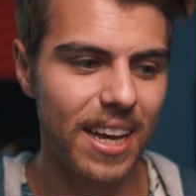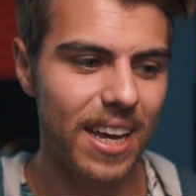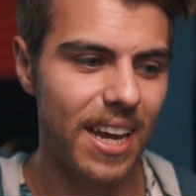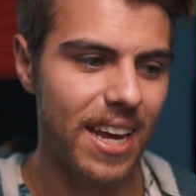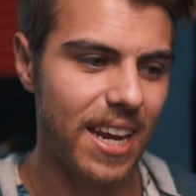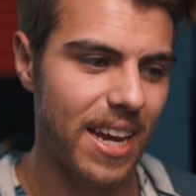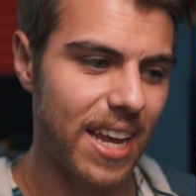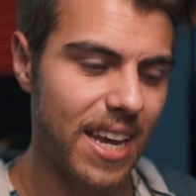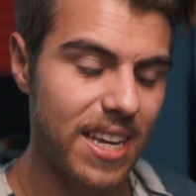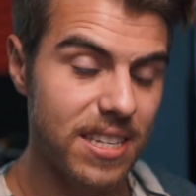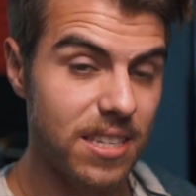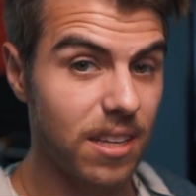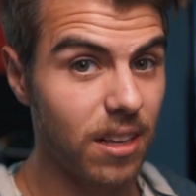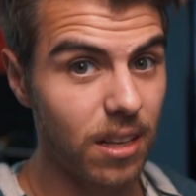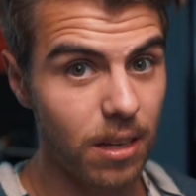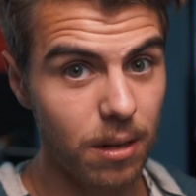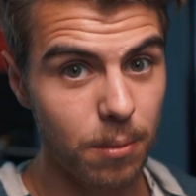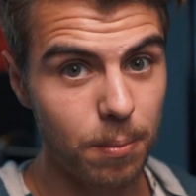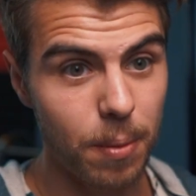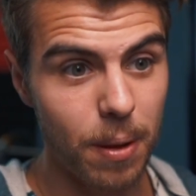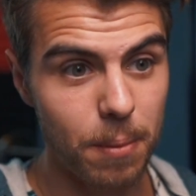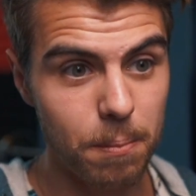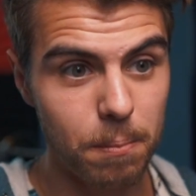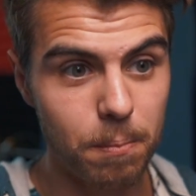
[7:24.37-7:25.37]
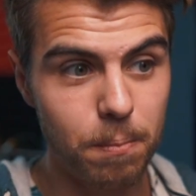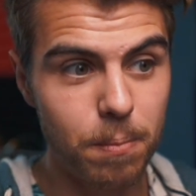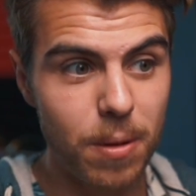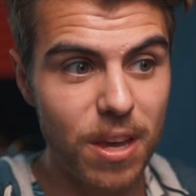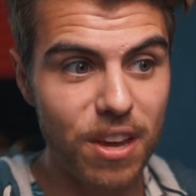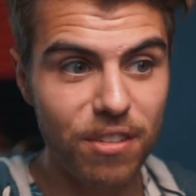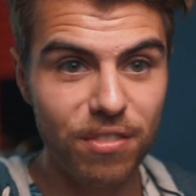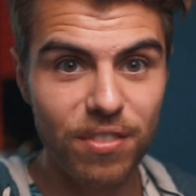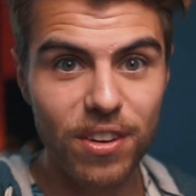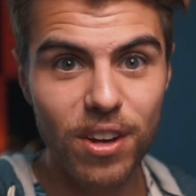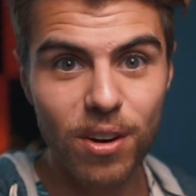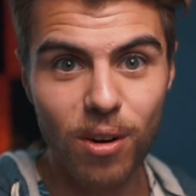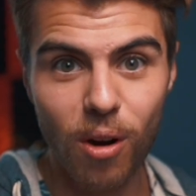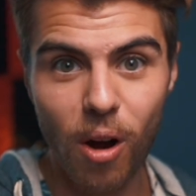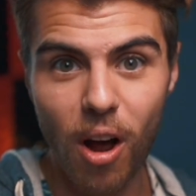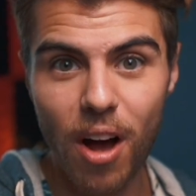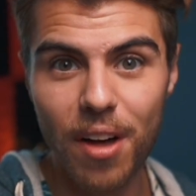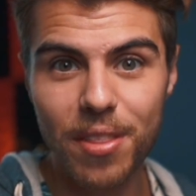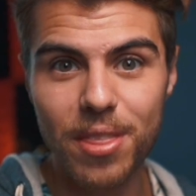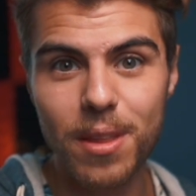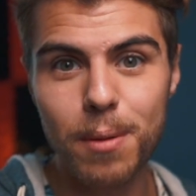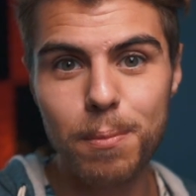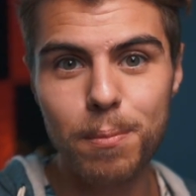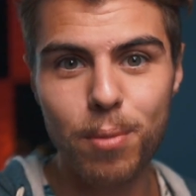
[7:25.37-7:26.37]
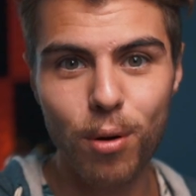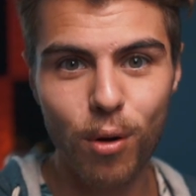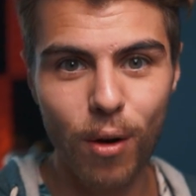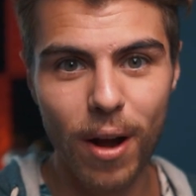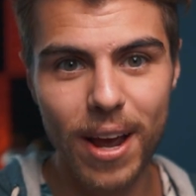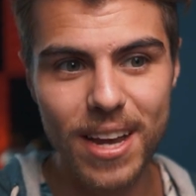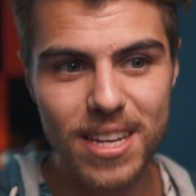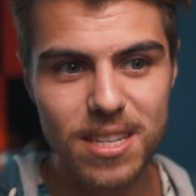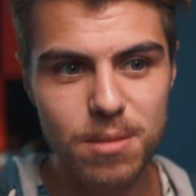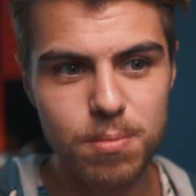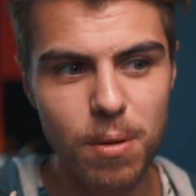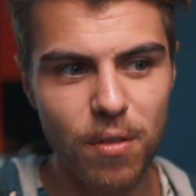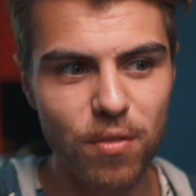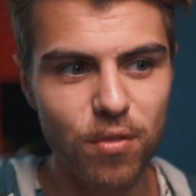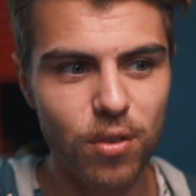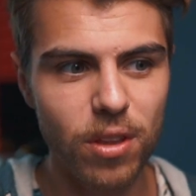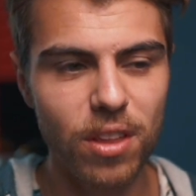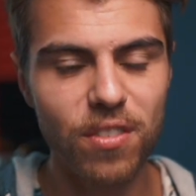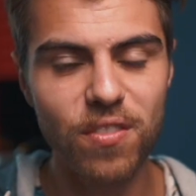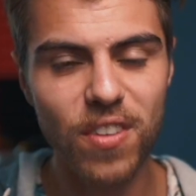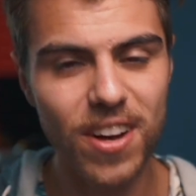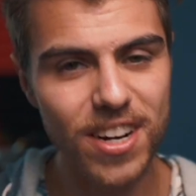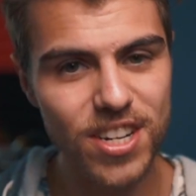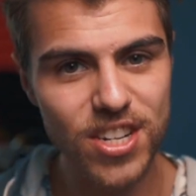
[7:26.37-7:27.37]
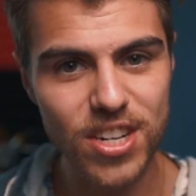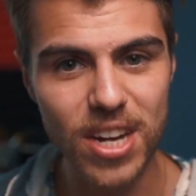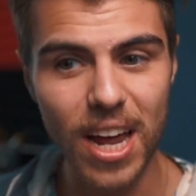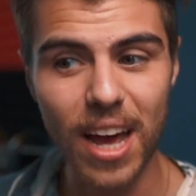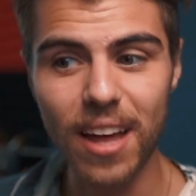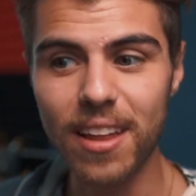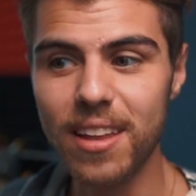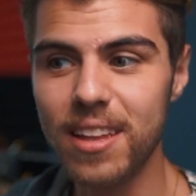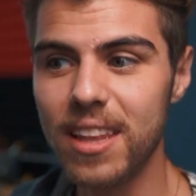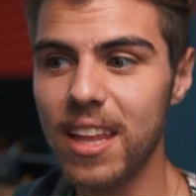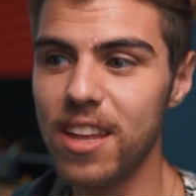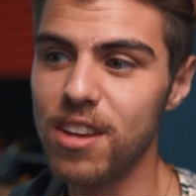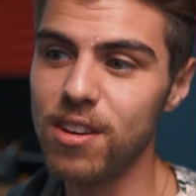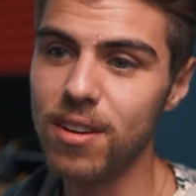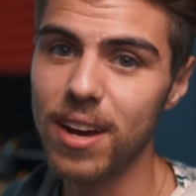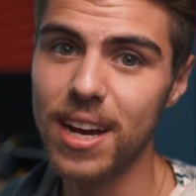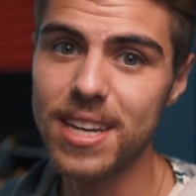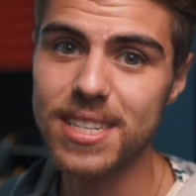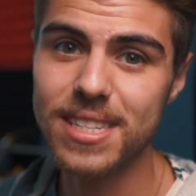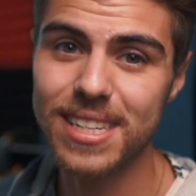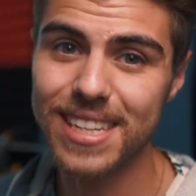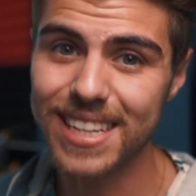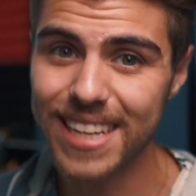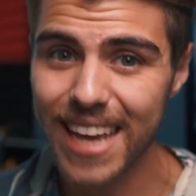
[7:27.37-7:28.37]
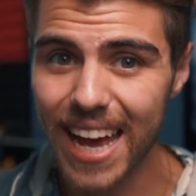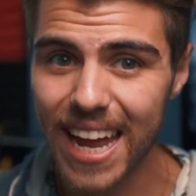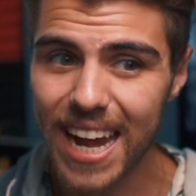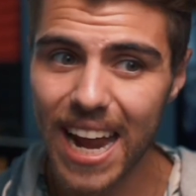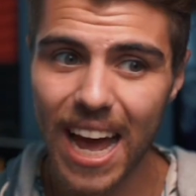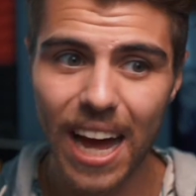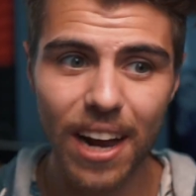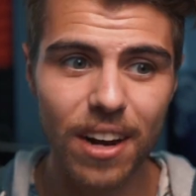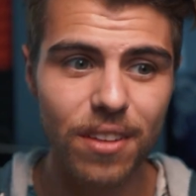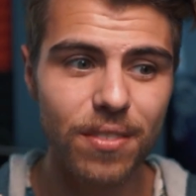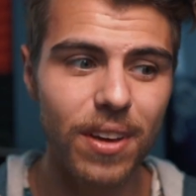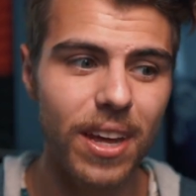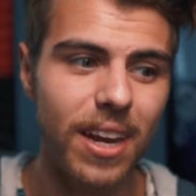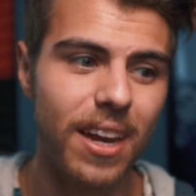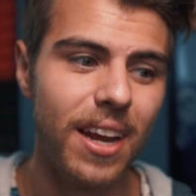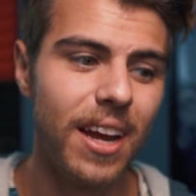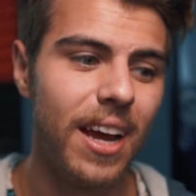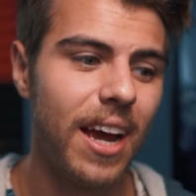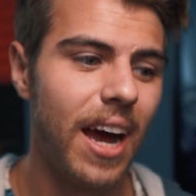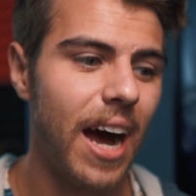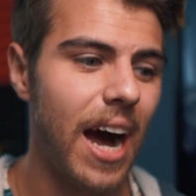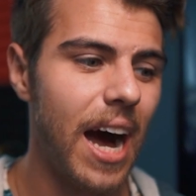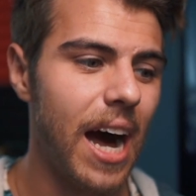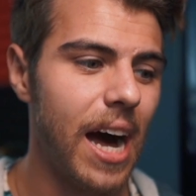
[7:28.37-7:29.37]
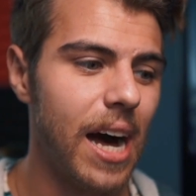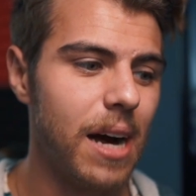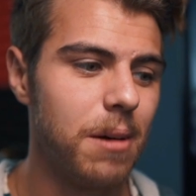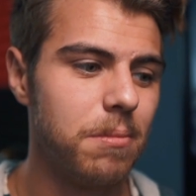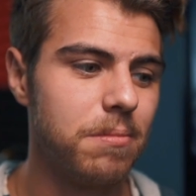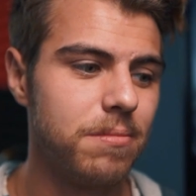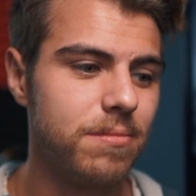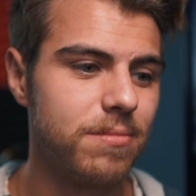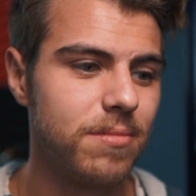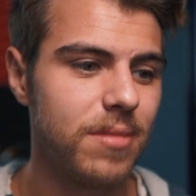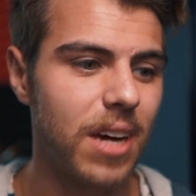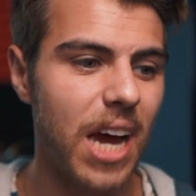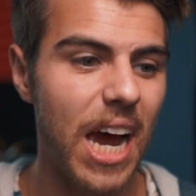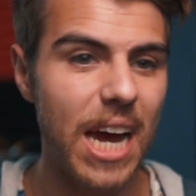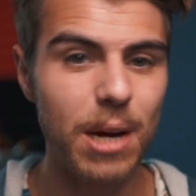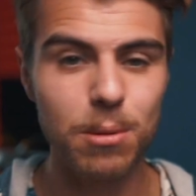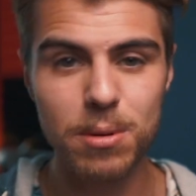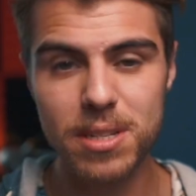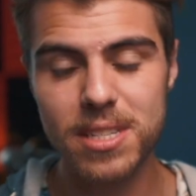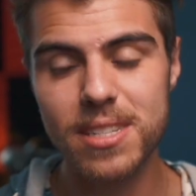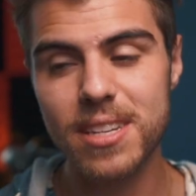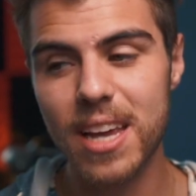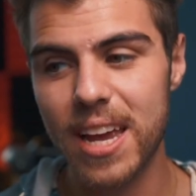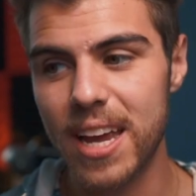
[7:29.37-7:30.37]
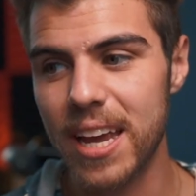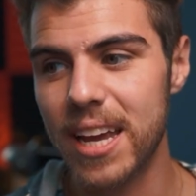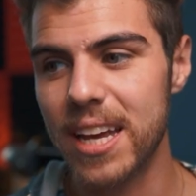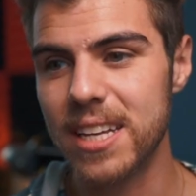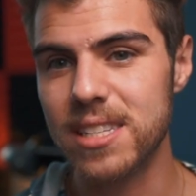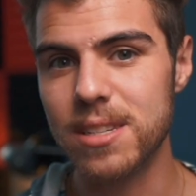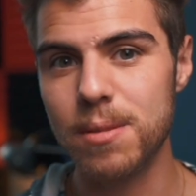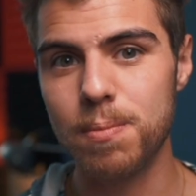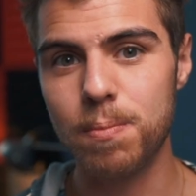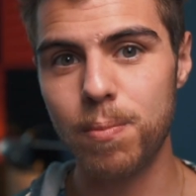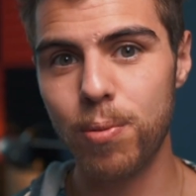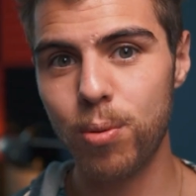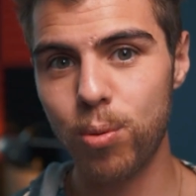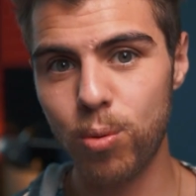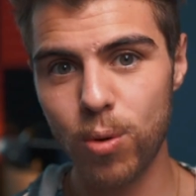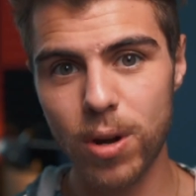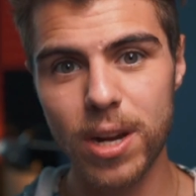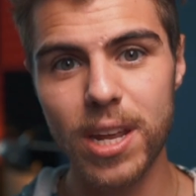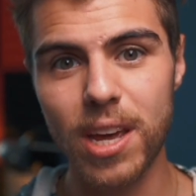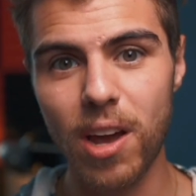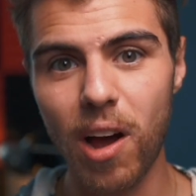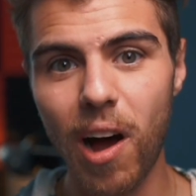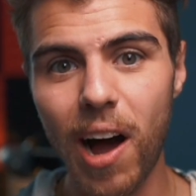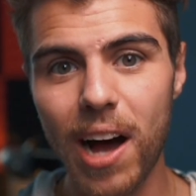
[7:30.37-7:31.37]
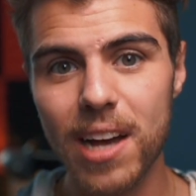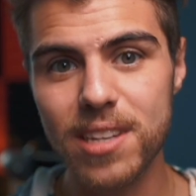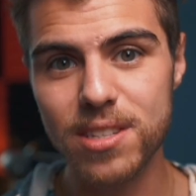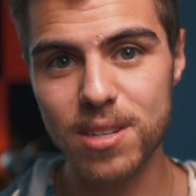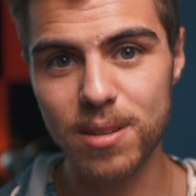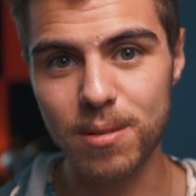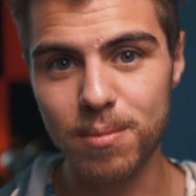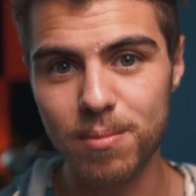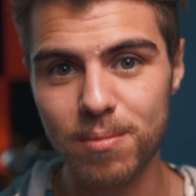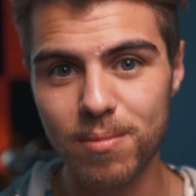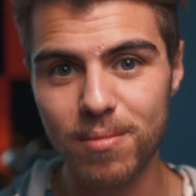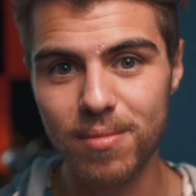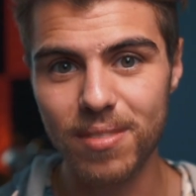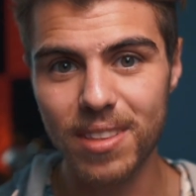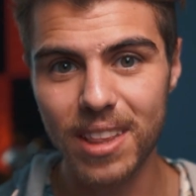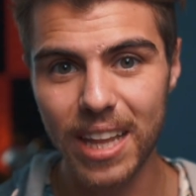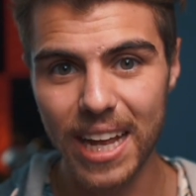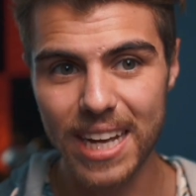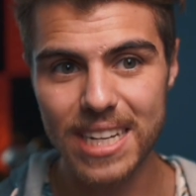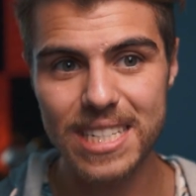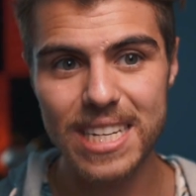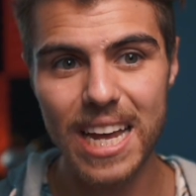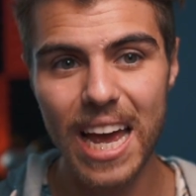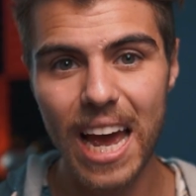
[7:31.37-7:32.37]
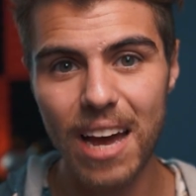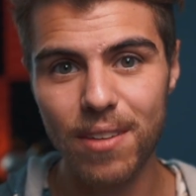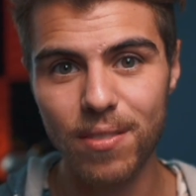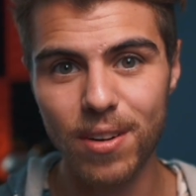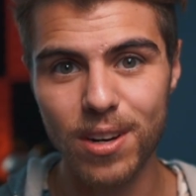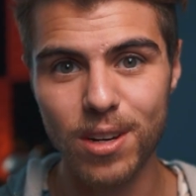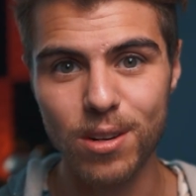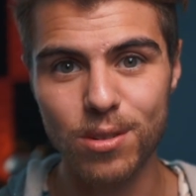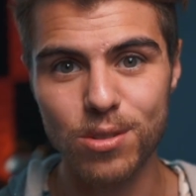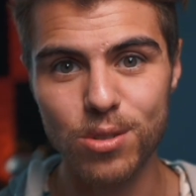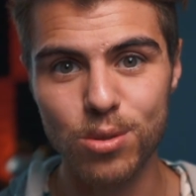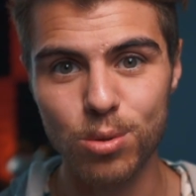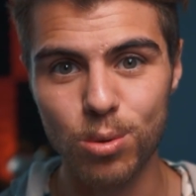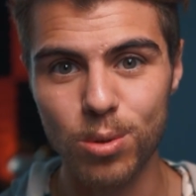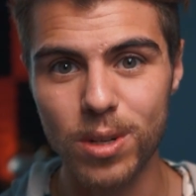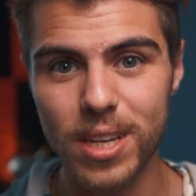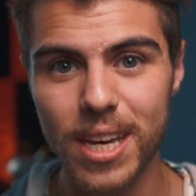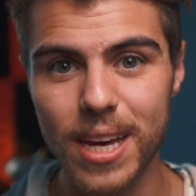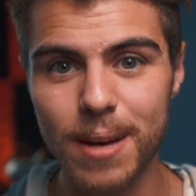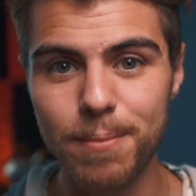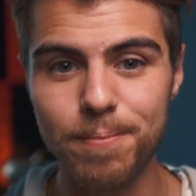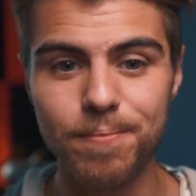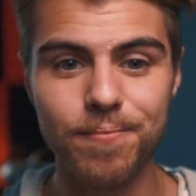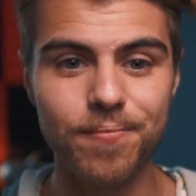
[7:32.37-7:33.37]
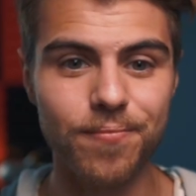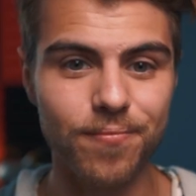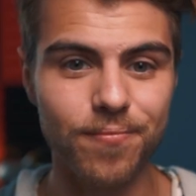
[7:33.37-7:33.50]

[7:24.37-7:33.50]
it is a little bit beefier on the price, but for the functionality that you guys can get out of it, I would say it's a pretty awesome light to have on your toolkit.